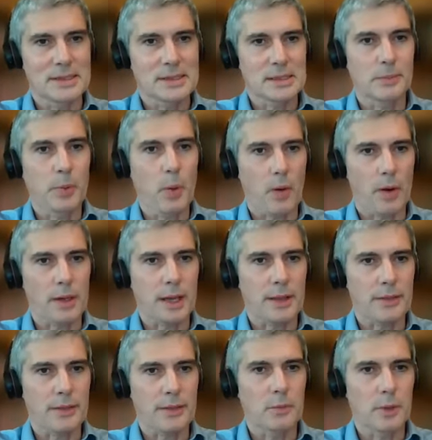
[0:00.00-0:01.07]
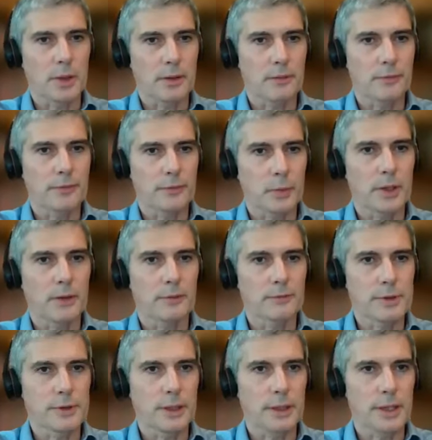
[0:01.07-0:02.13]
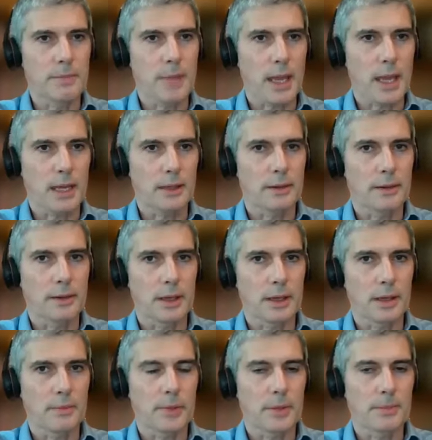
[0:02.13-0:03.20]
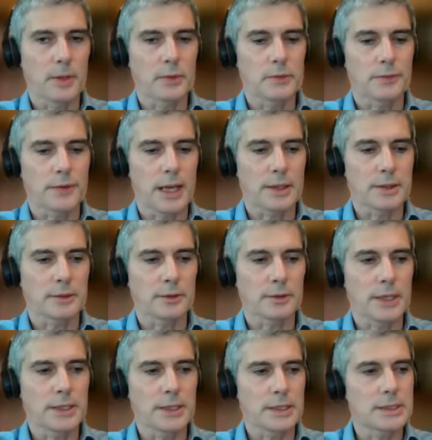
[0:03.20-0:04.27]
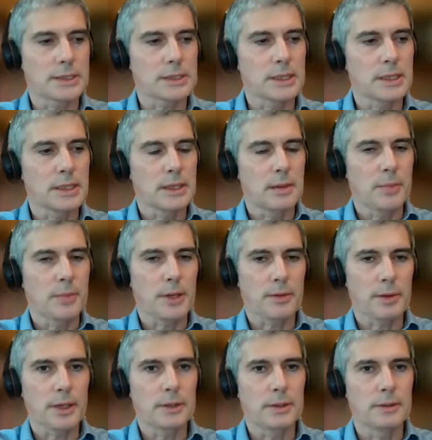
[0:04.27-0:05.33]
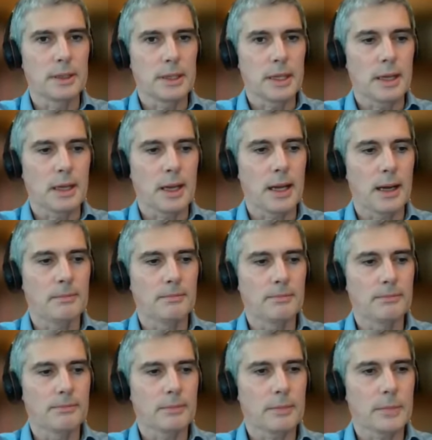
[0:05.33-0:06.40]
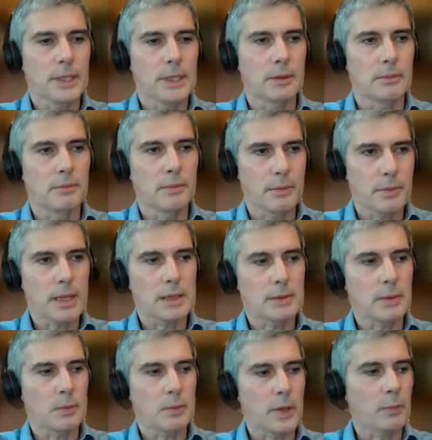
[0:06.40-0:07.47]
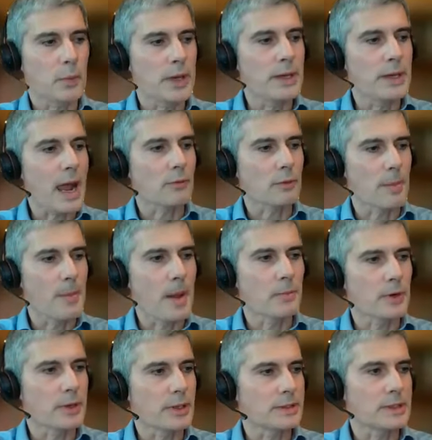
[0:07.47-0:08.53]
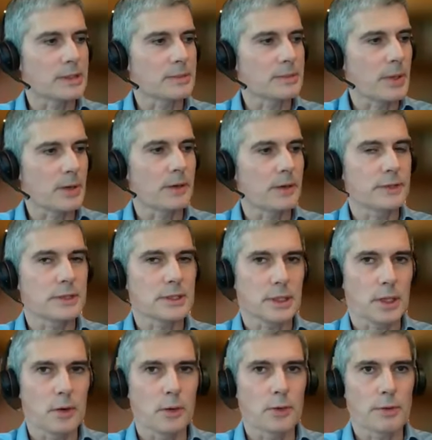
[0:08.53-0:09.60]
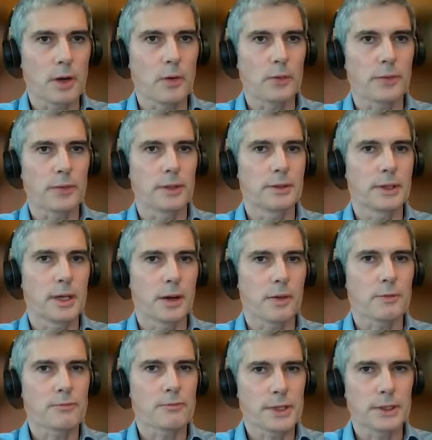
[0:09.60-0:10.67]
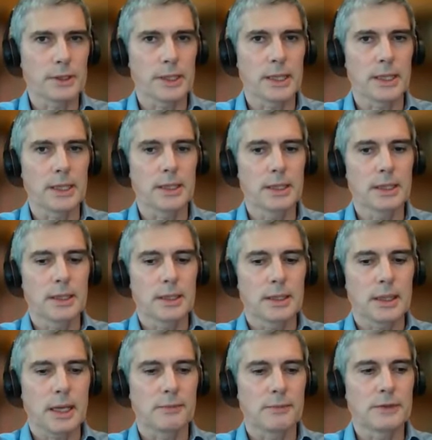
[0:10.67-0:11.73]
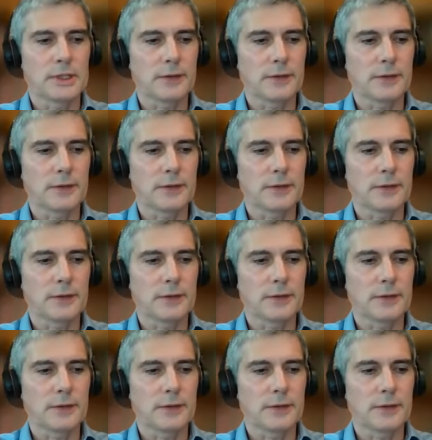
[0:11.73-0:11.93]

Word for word: support, I think, would have would have really made the the post financial crisis period. Um, you know, we we now remember it as this period of slow growth and you know a really kind of